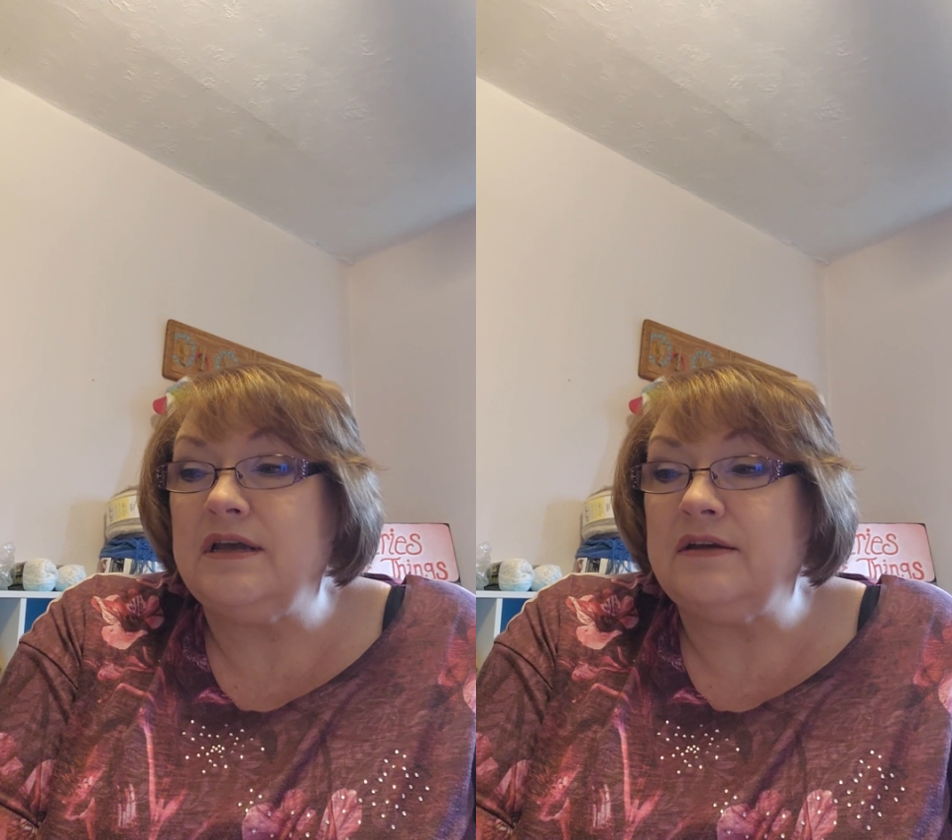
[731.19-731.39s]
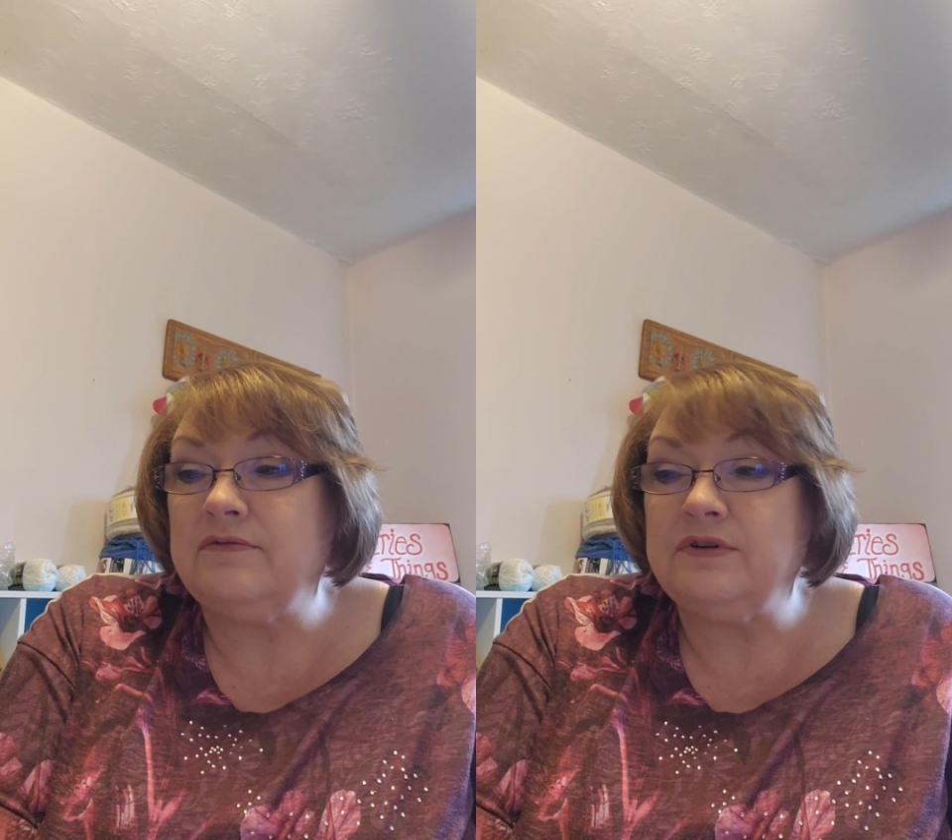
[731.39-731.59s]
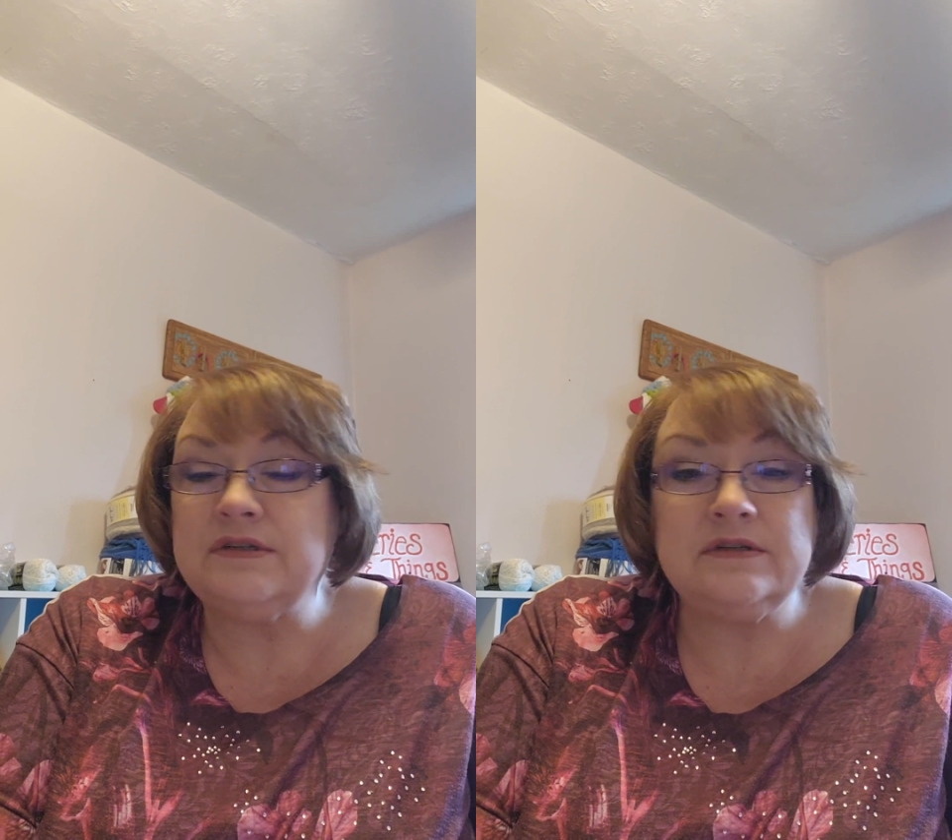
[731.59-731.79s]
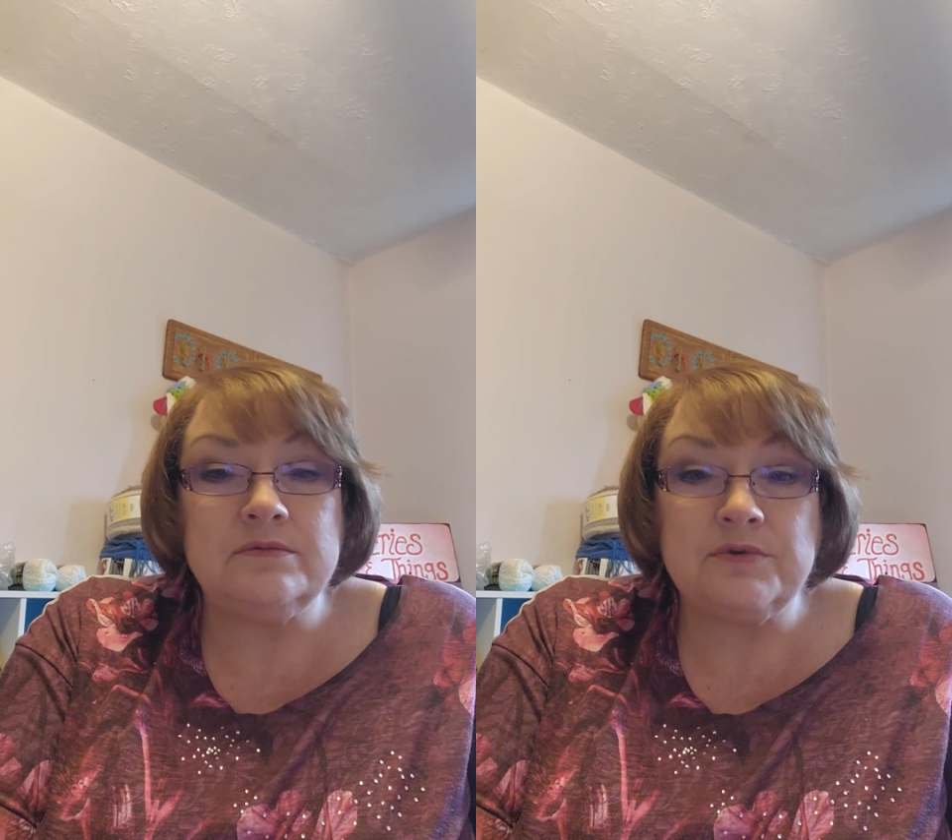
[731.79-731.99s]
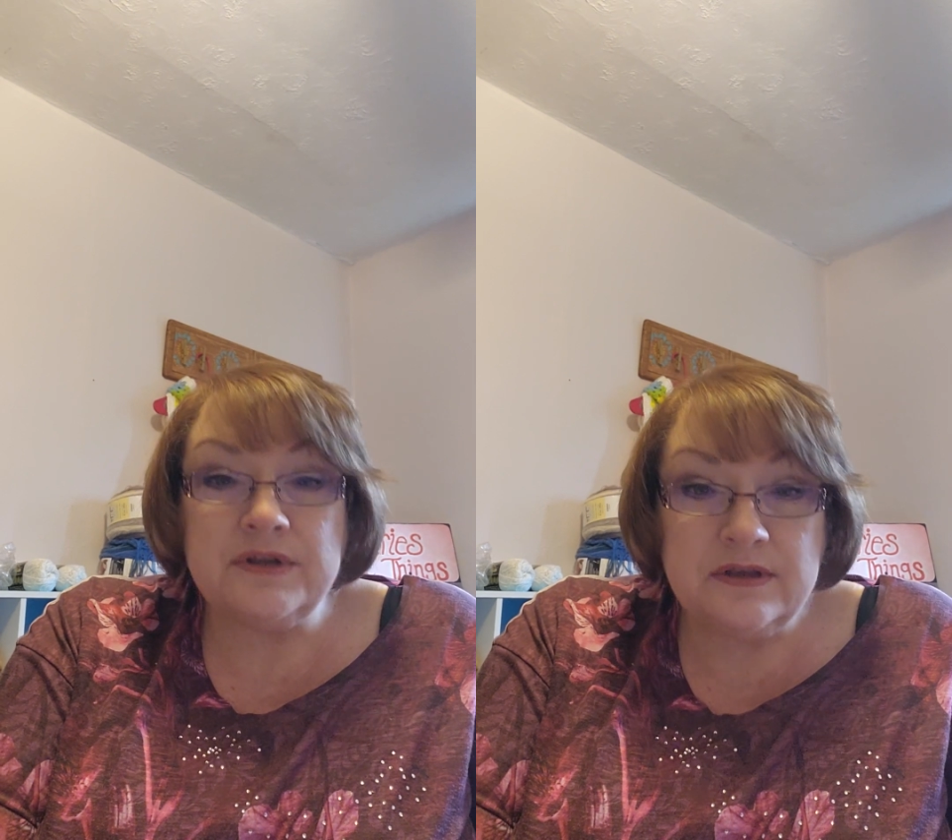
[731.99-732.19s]
if we're still
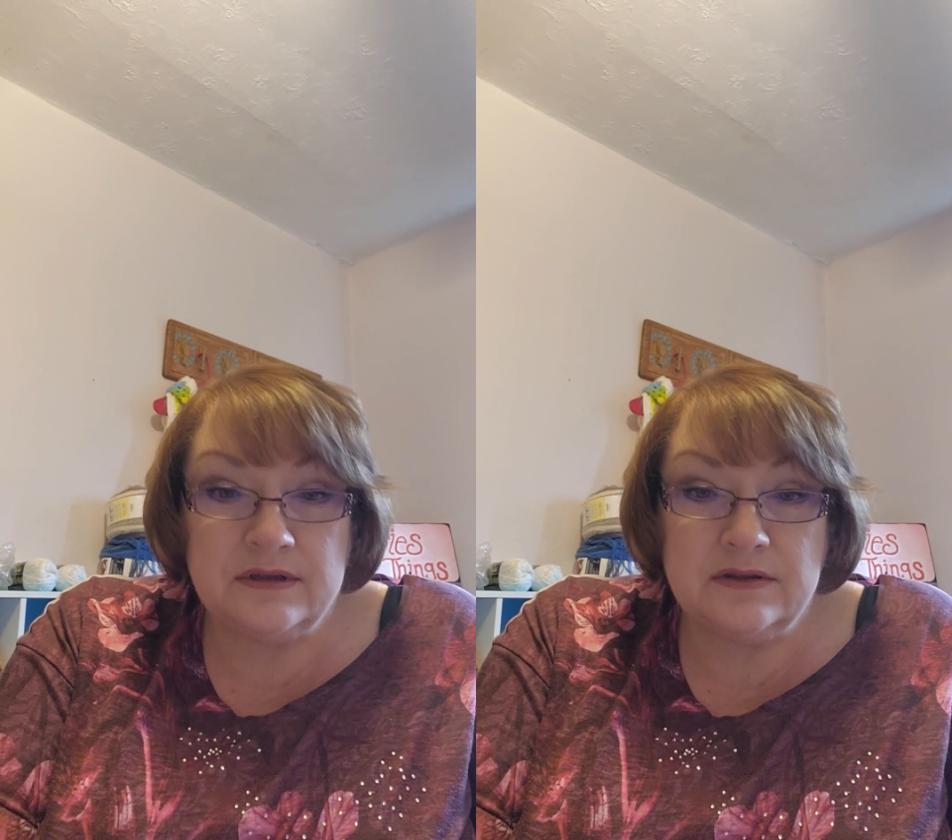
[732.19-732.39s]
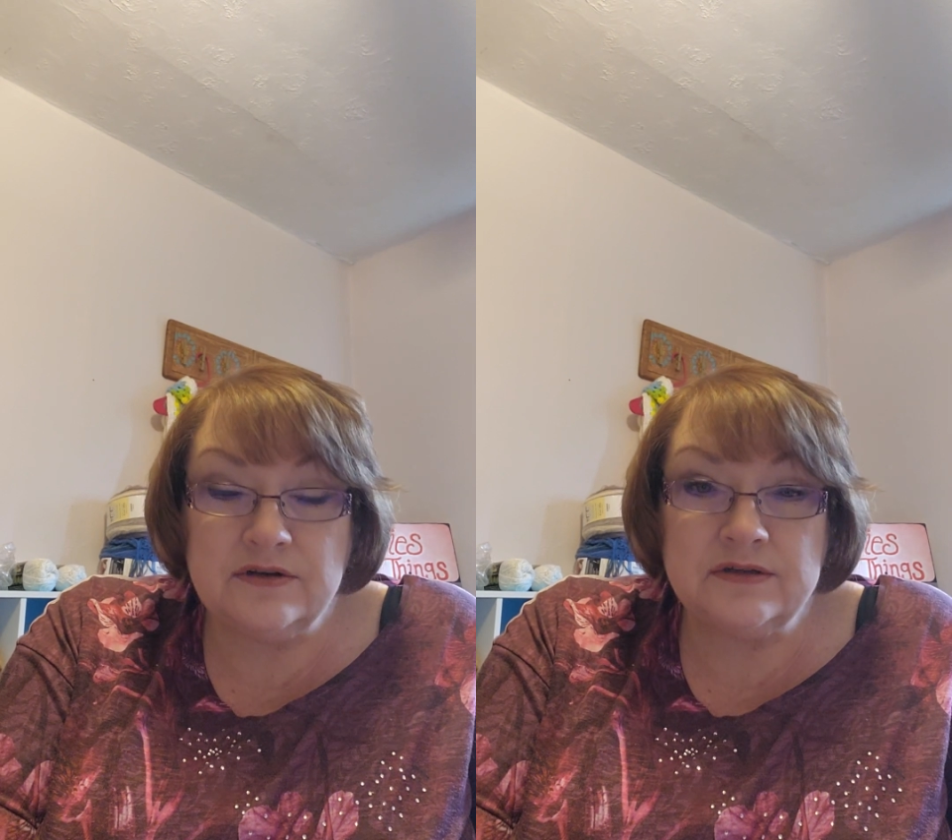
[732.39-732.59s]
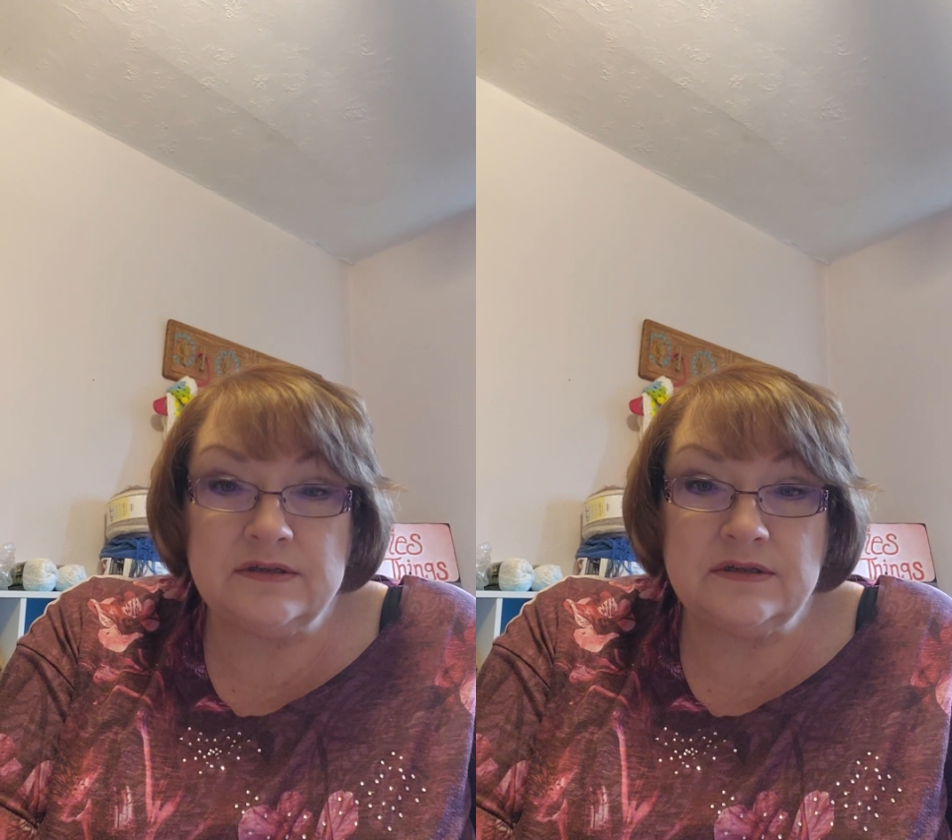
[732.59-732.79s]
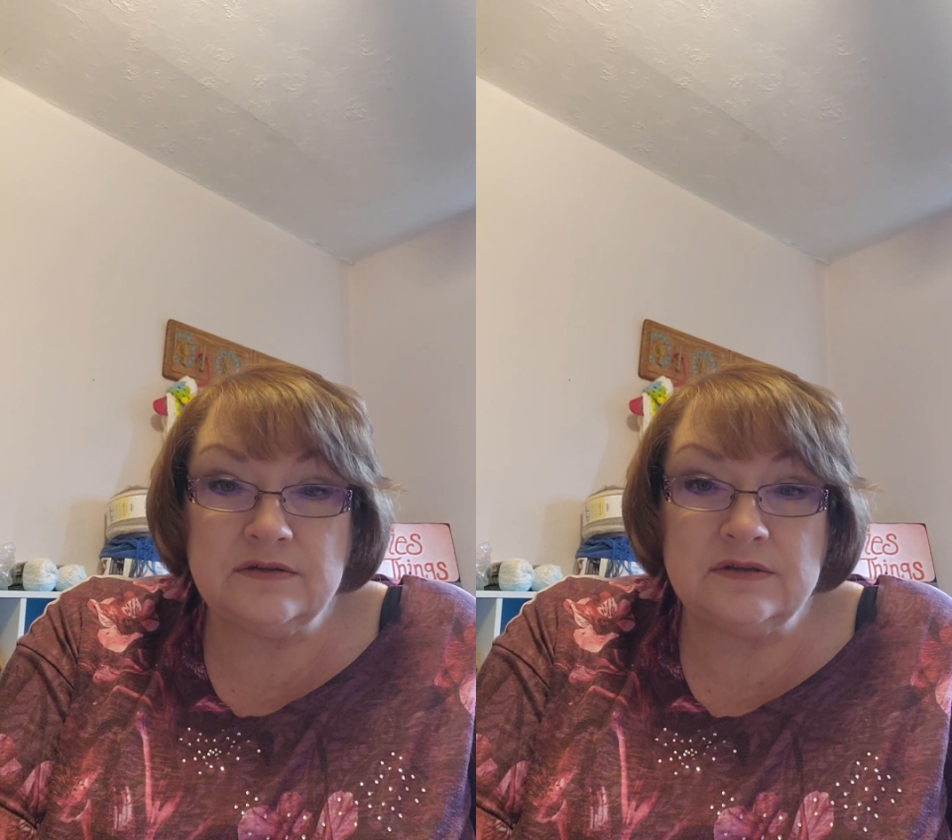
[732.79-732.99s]
breathing, then there's still